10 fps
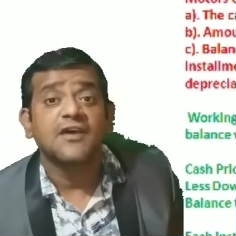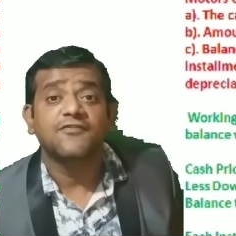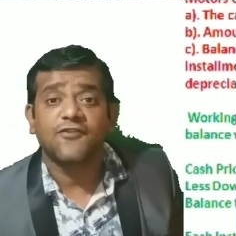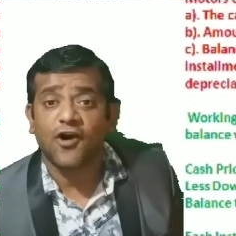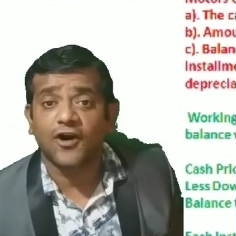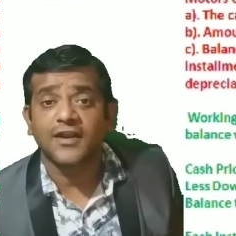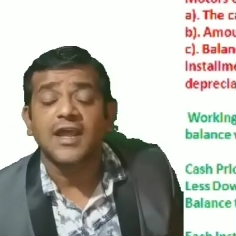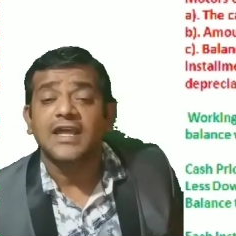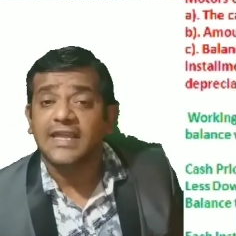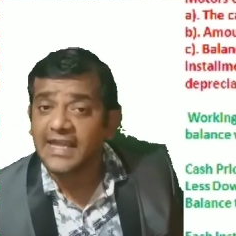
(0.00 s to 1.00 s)
for
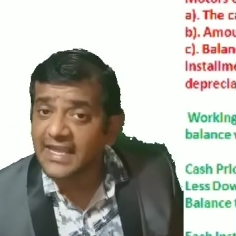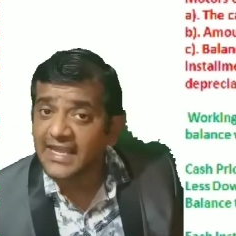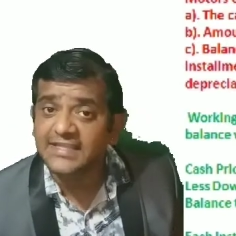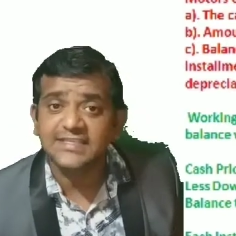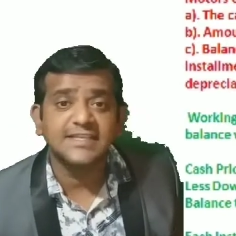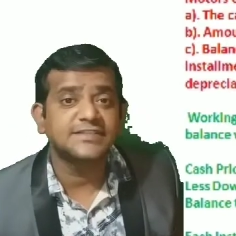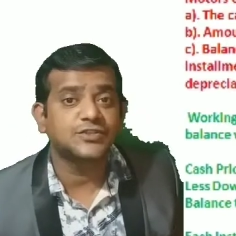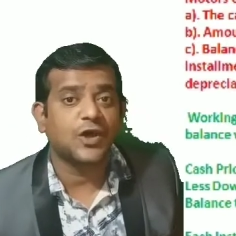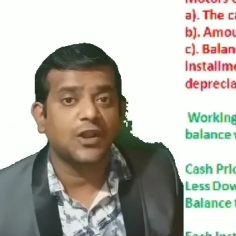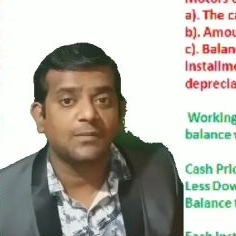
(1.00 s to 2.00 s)
each
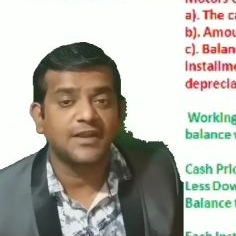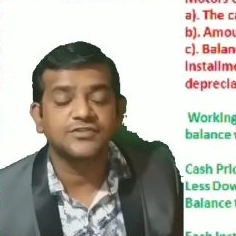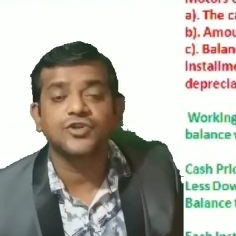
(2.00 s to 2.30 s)
installment.